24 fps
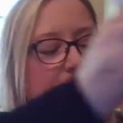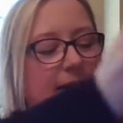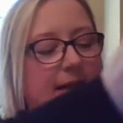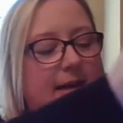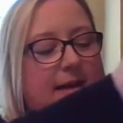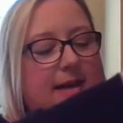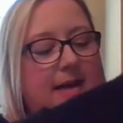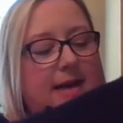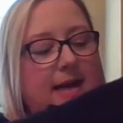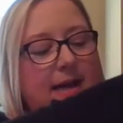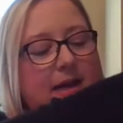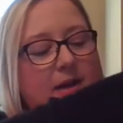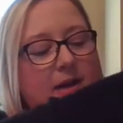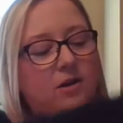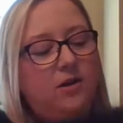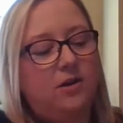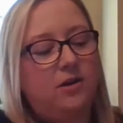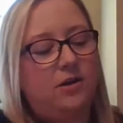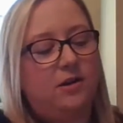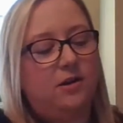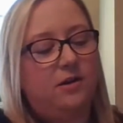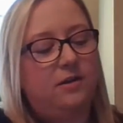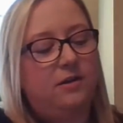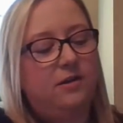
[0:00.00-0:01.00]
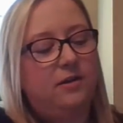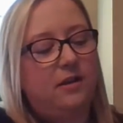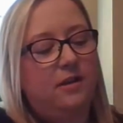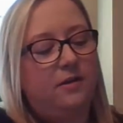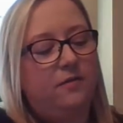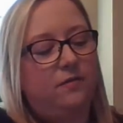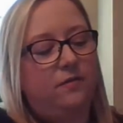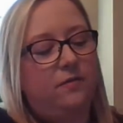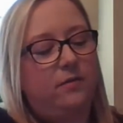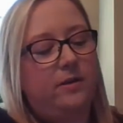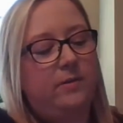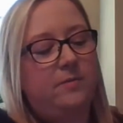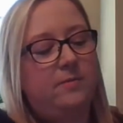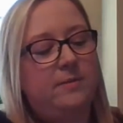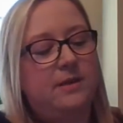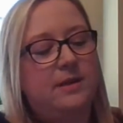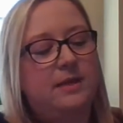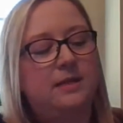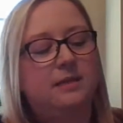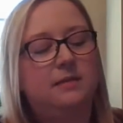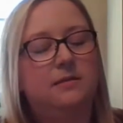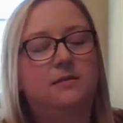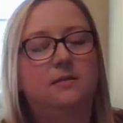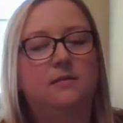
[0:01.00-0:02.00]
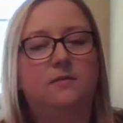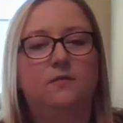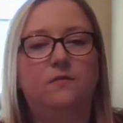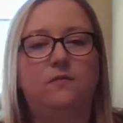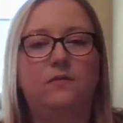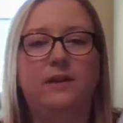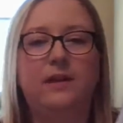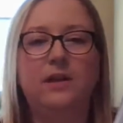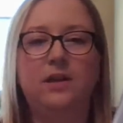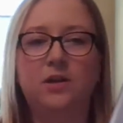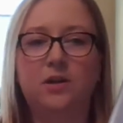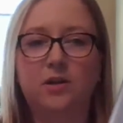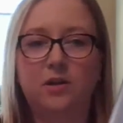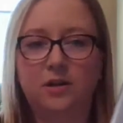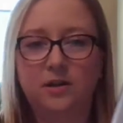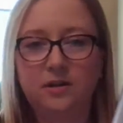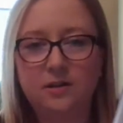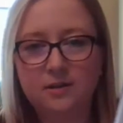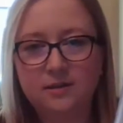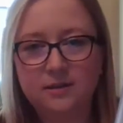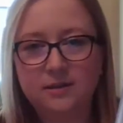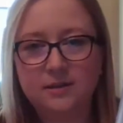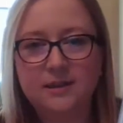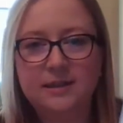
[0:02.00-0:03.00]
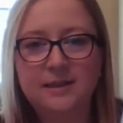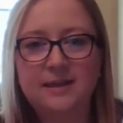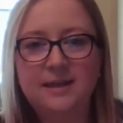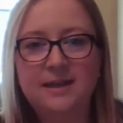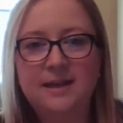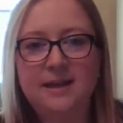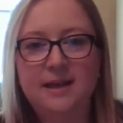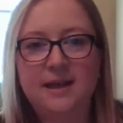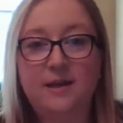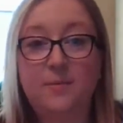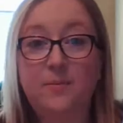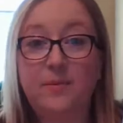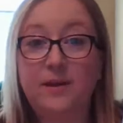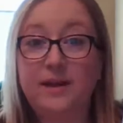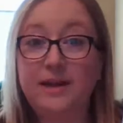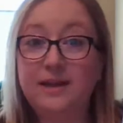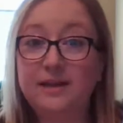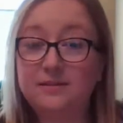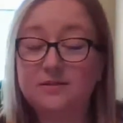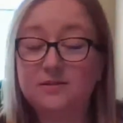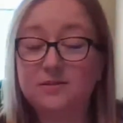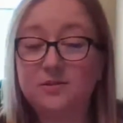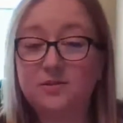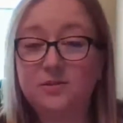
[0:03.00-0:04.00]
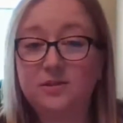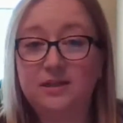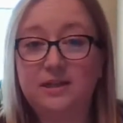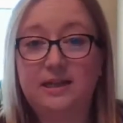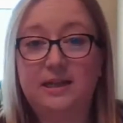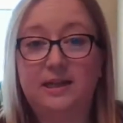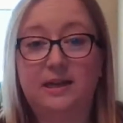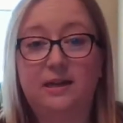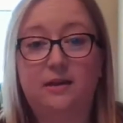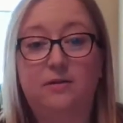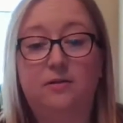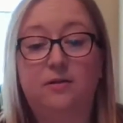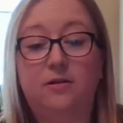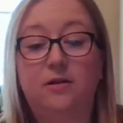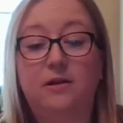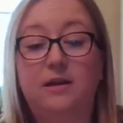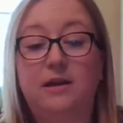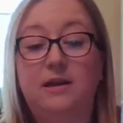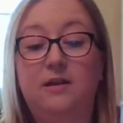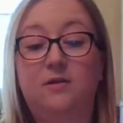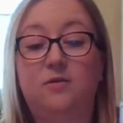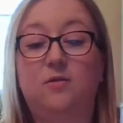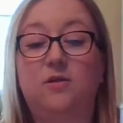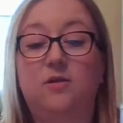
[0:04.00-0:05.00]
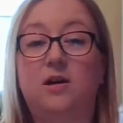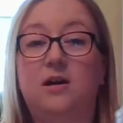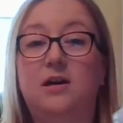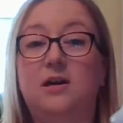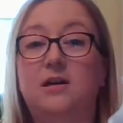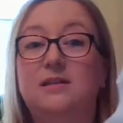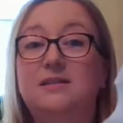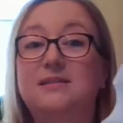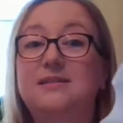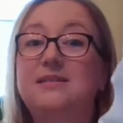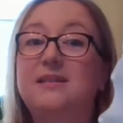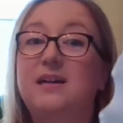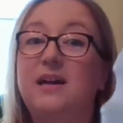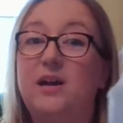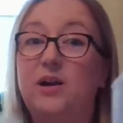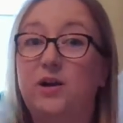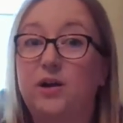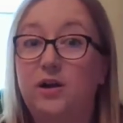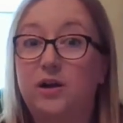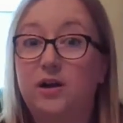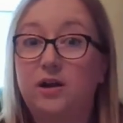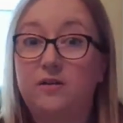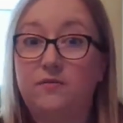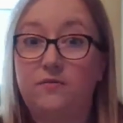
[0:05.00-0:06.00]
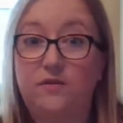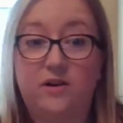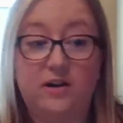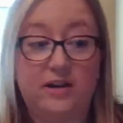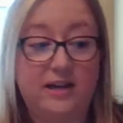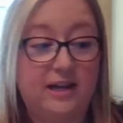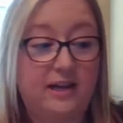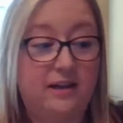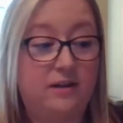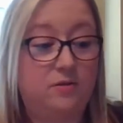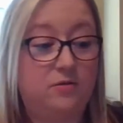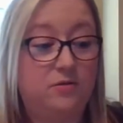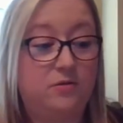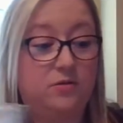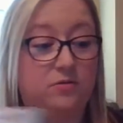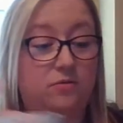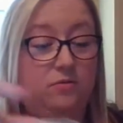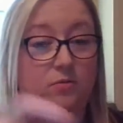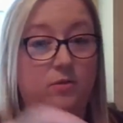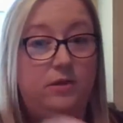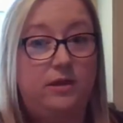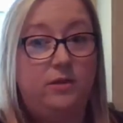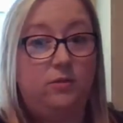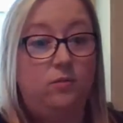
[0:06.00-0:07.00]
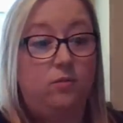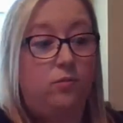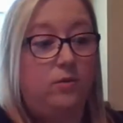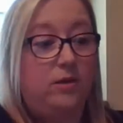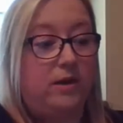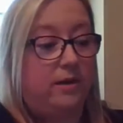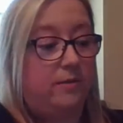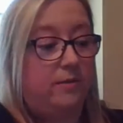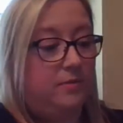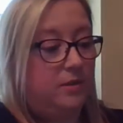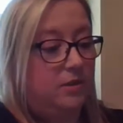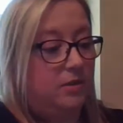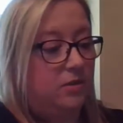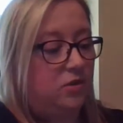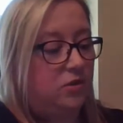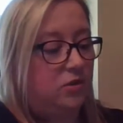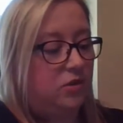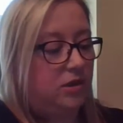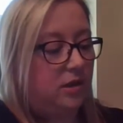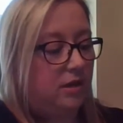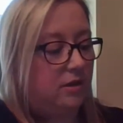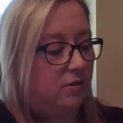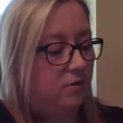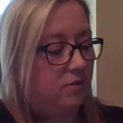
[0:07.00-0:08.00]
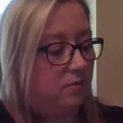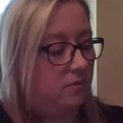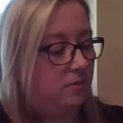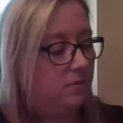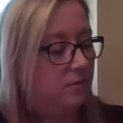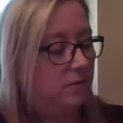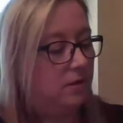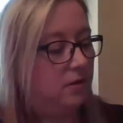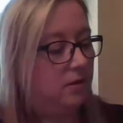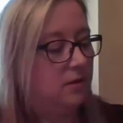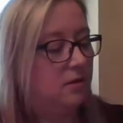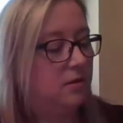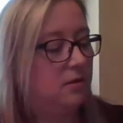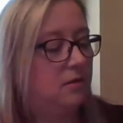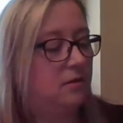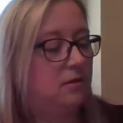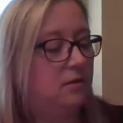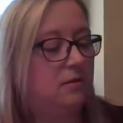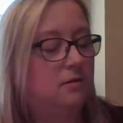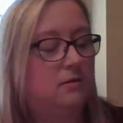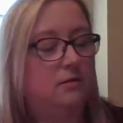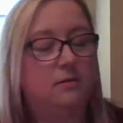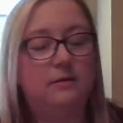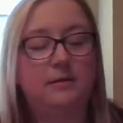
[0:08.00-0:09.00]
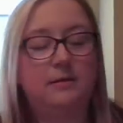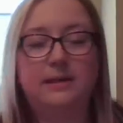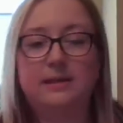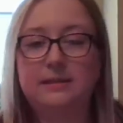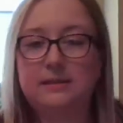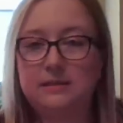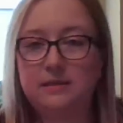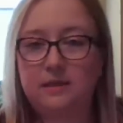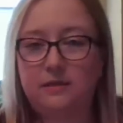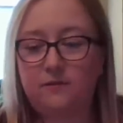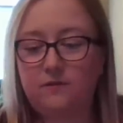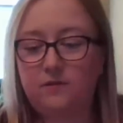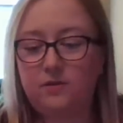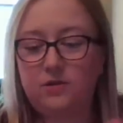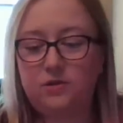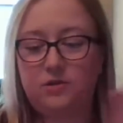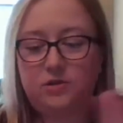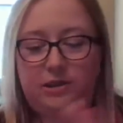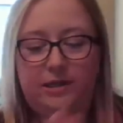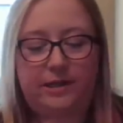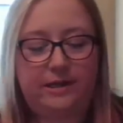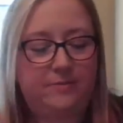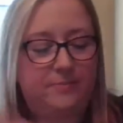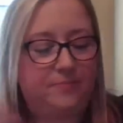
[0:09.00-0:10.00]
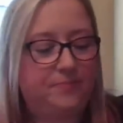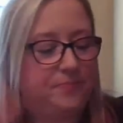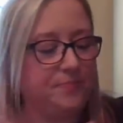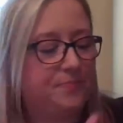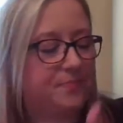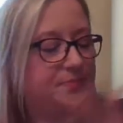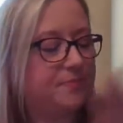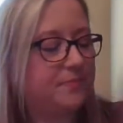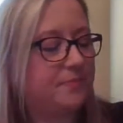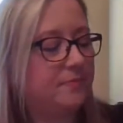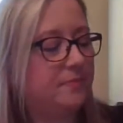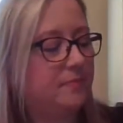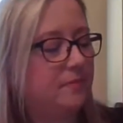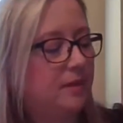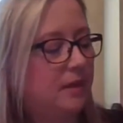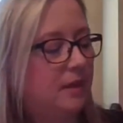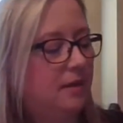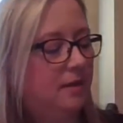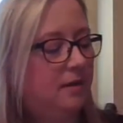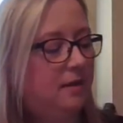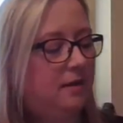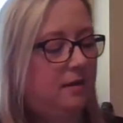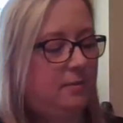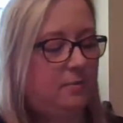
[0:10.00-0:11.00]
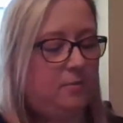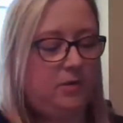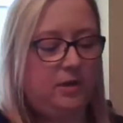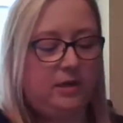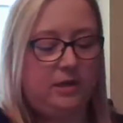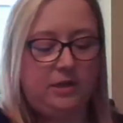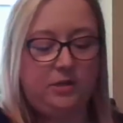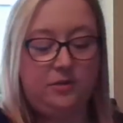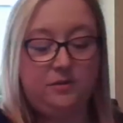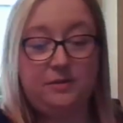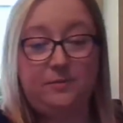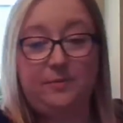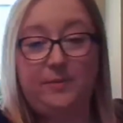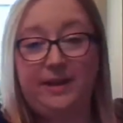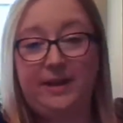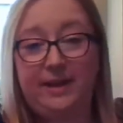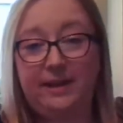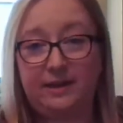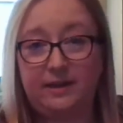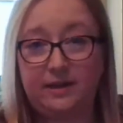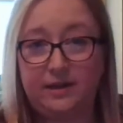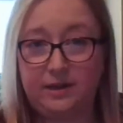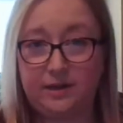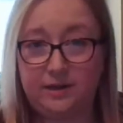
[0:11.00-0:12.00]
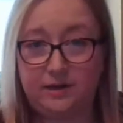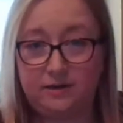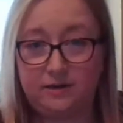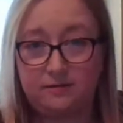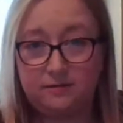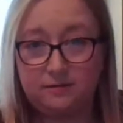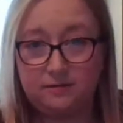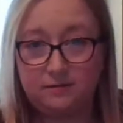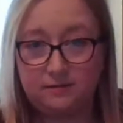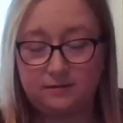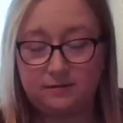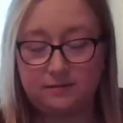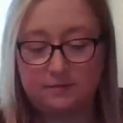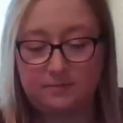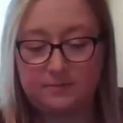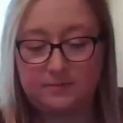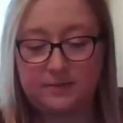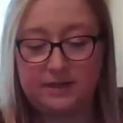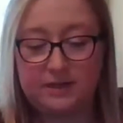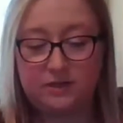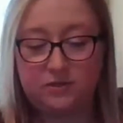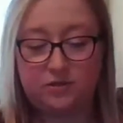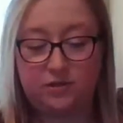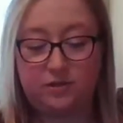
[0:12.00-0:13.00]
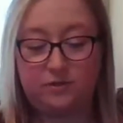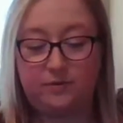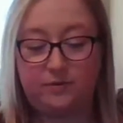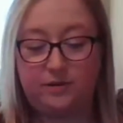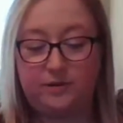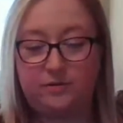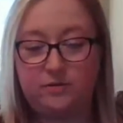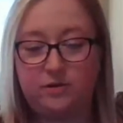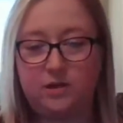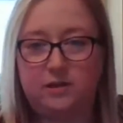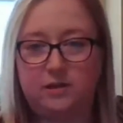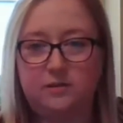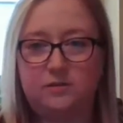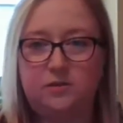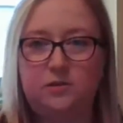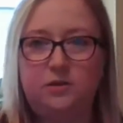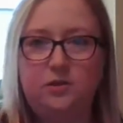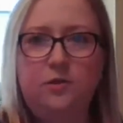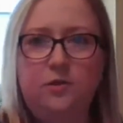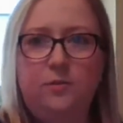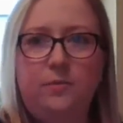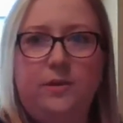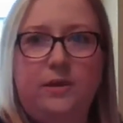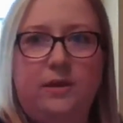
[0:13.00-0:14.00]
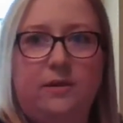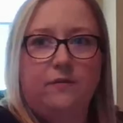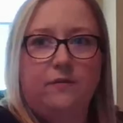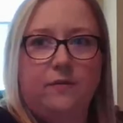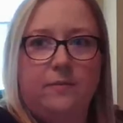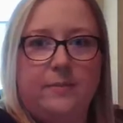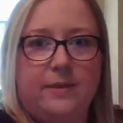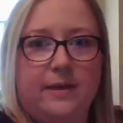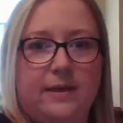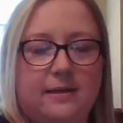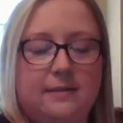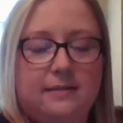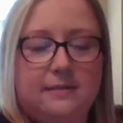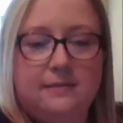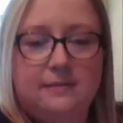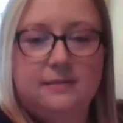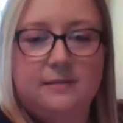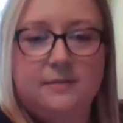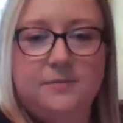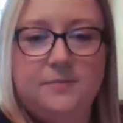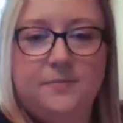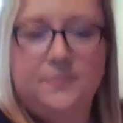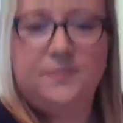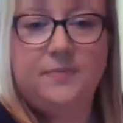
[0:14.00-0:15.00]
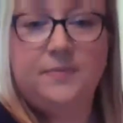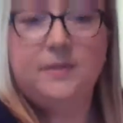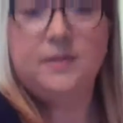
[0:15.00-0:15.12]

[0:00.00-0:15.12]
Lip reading: And I heard if we mix vinegar and baking soda together, it'll cause our volcano to erupt. So let's give it a try. I'm going to use a pan here to make sure we don't cause too of a mess.